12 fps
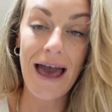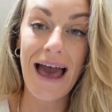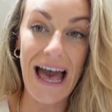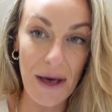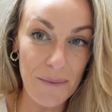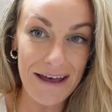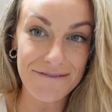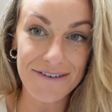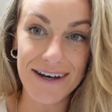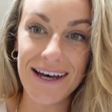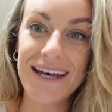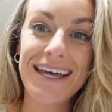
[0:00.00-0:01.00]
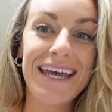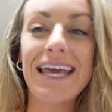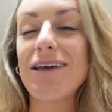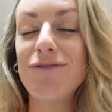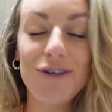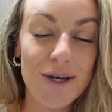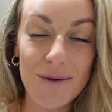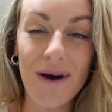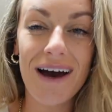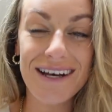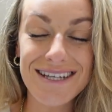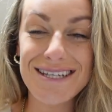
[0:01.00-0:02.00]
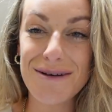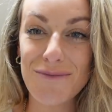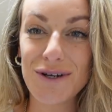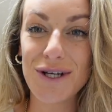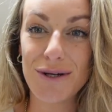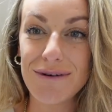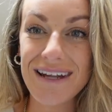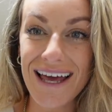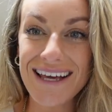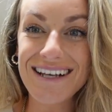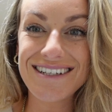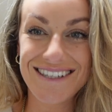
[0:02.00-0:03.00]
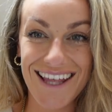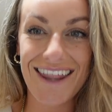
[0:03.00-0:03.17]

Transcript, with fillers: However, if you are someone who likes